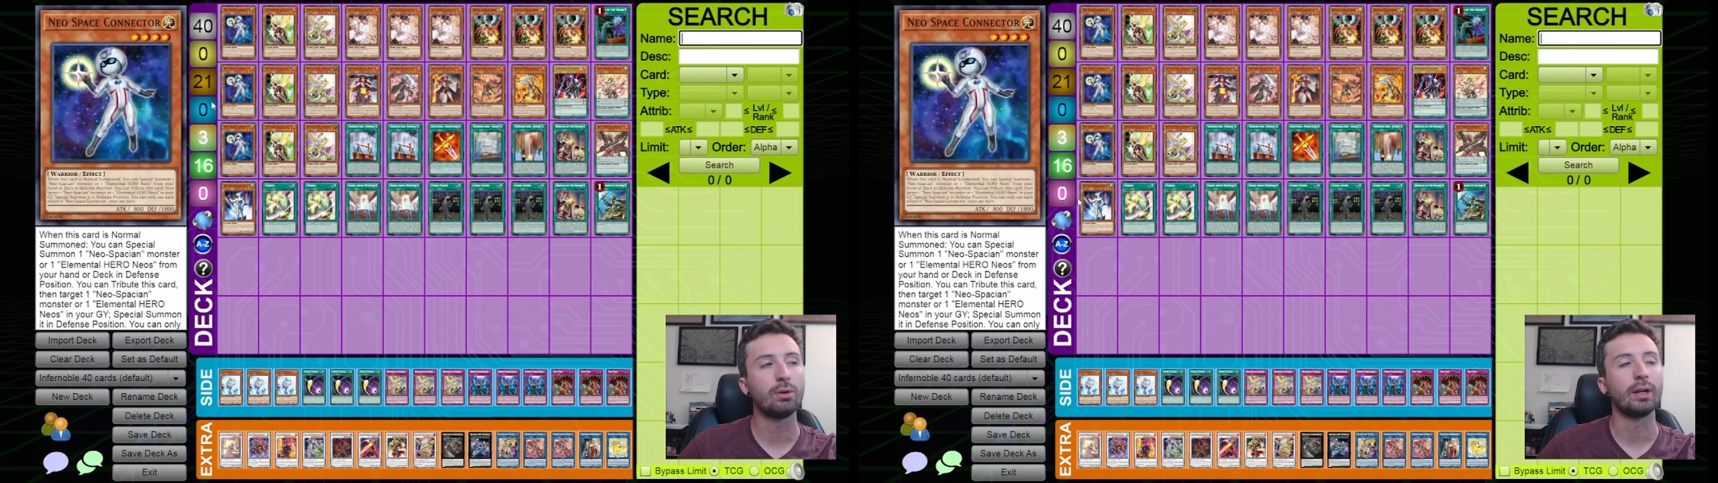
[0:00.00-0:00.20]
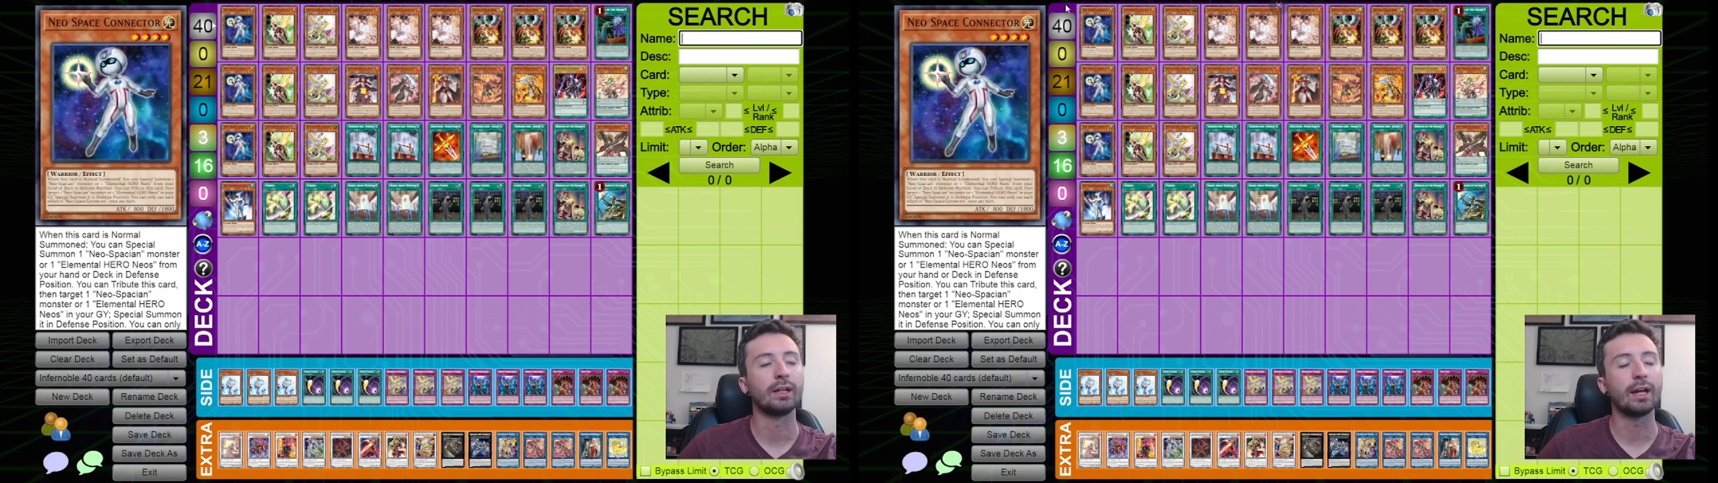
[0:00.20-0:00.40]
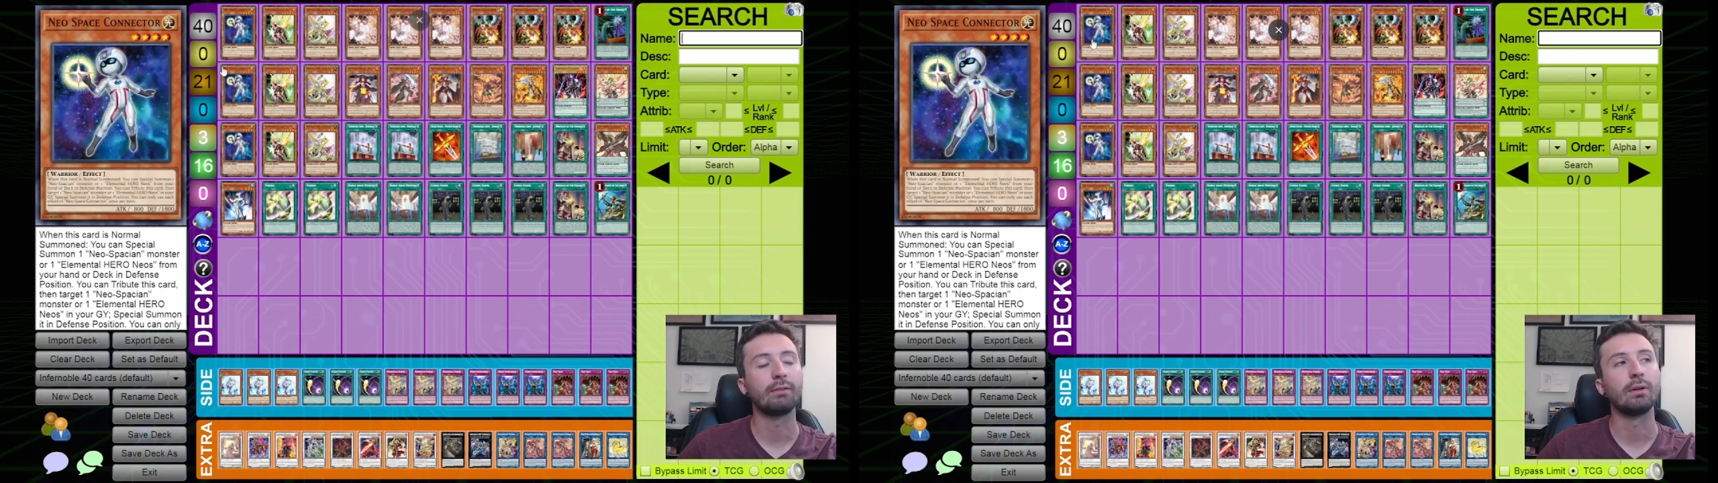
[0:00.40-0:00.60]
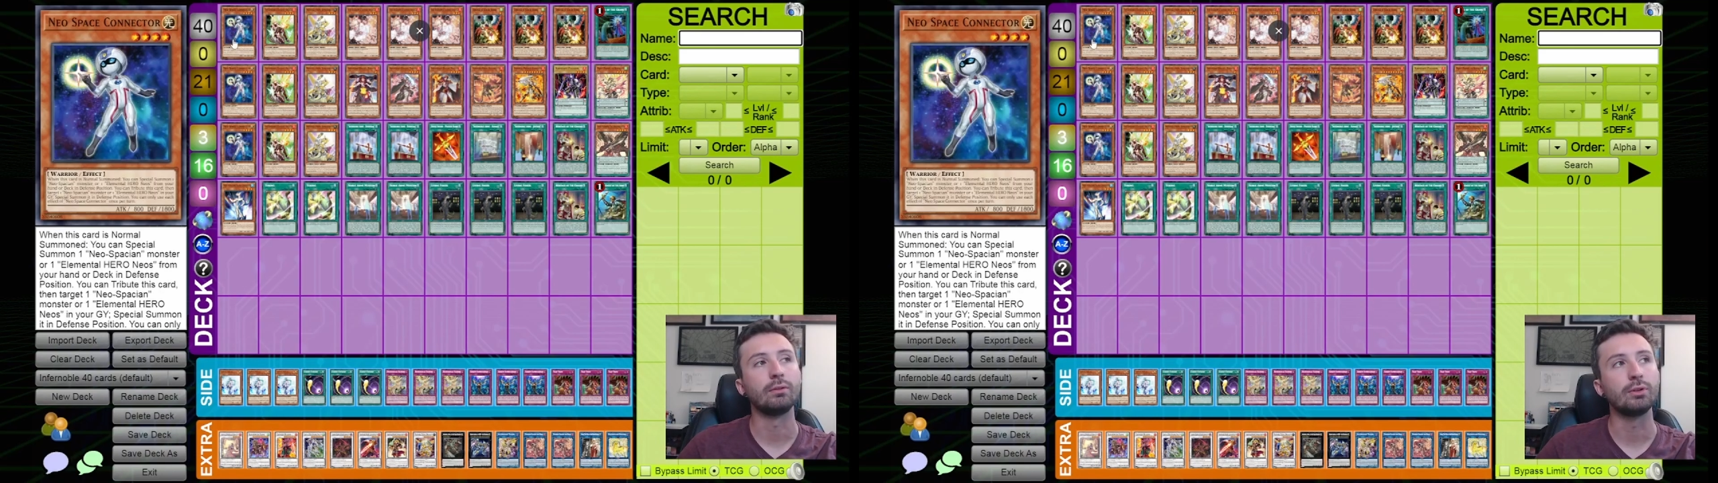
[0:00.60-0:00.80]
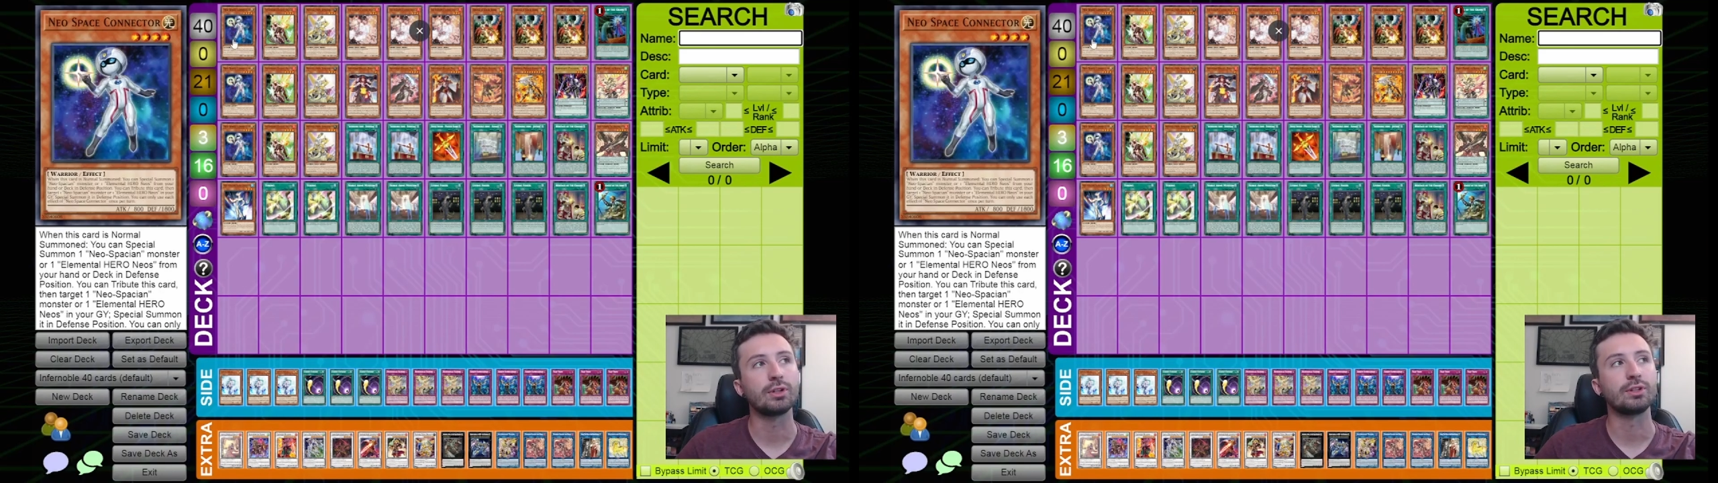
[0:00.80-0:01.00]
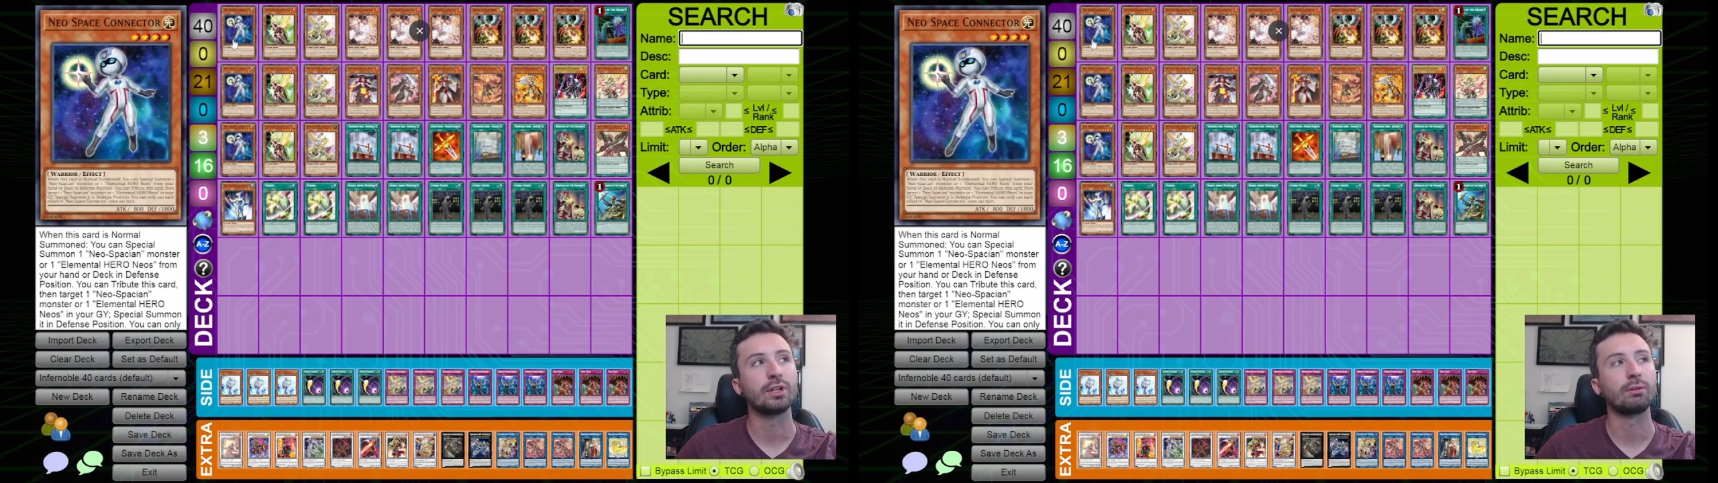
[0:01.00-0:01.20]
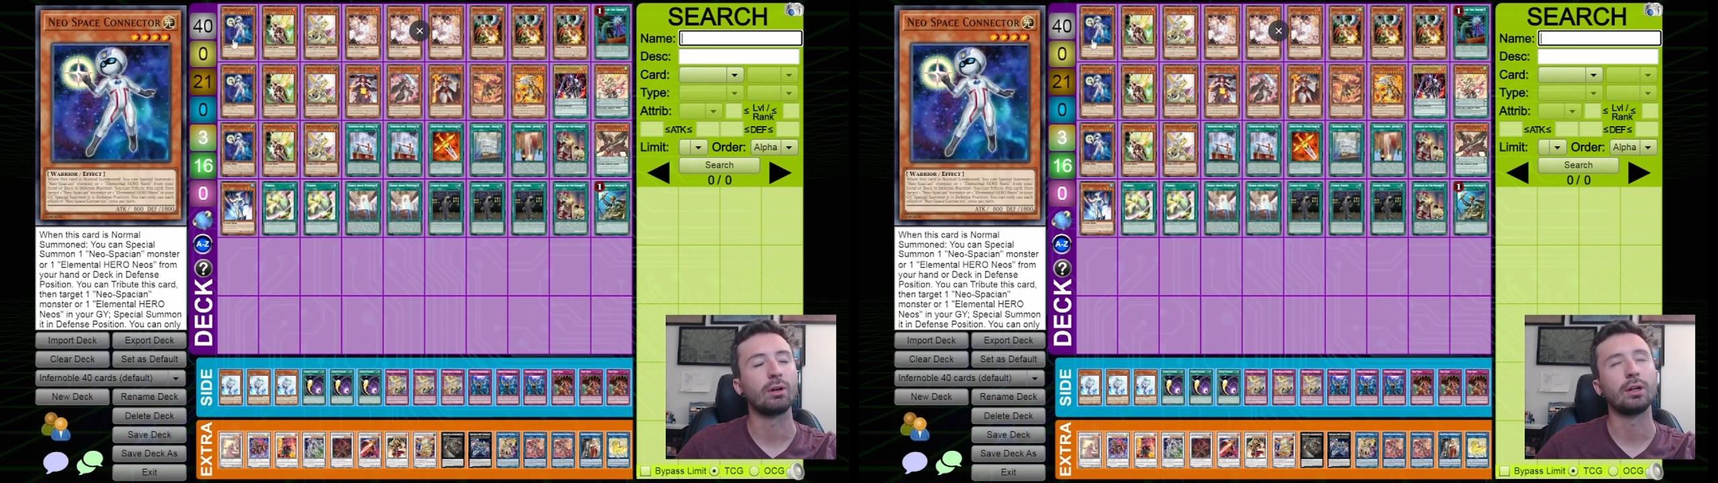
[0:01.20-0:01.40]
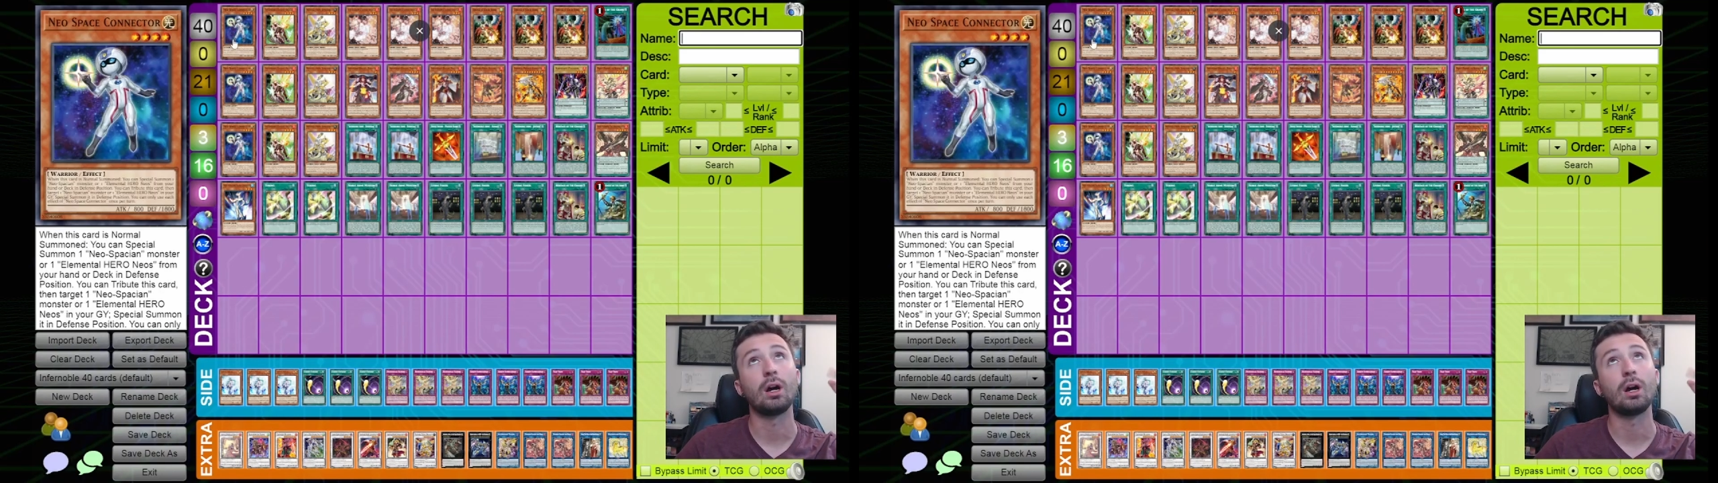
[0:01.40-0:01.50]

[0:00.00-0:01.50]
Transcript: And again, Revolution Synchron